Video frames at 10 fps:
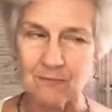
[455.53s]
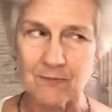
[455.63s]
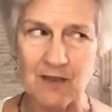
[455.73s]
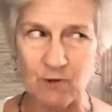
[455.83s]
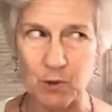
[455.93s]

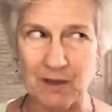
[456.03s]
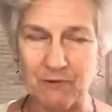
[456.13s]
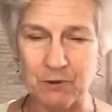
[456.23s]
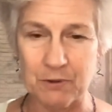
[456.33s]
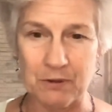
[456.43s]
"Have you
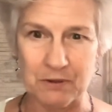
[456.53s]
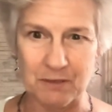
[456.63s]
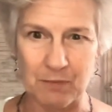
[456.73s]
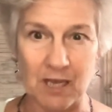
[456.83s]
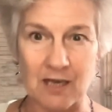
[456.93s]
ever heard a
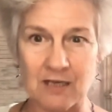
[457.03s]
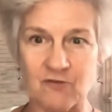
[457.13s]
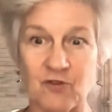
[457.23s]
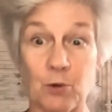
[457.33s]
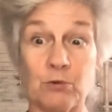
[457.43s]

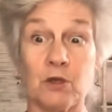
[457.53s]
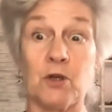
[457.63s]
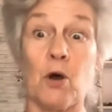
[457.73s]
blindfolded